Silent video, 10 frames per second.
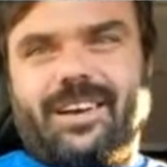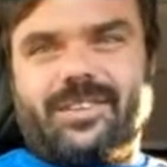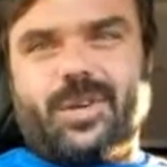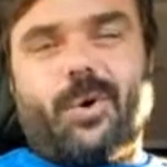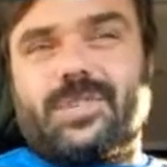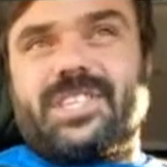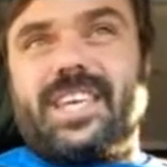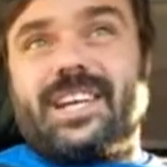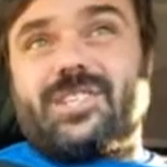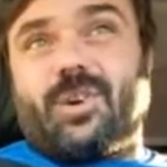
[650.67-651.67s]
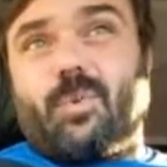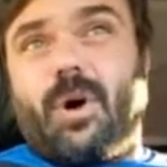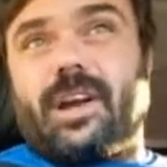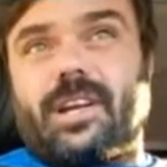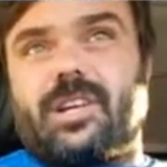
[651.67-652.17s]
So sticks are
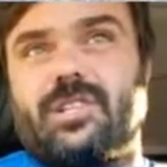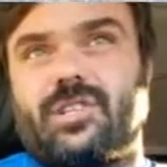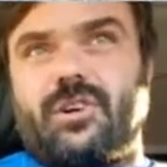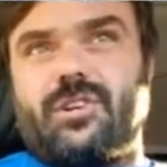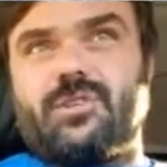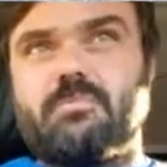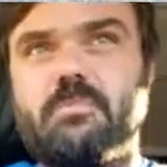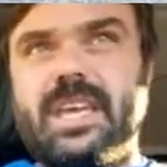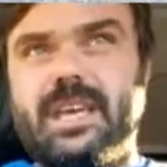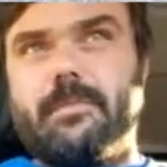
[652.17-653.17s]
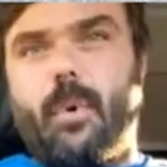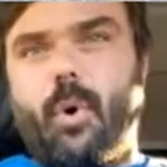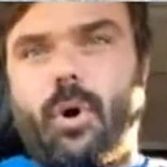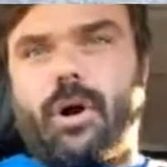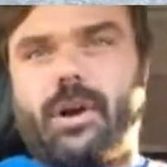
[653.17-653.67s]
what concerns me
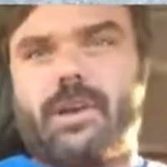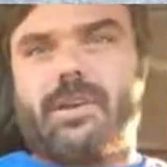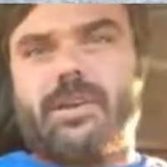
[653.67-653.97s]
more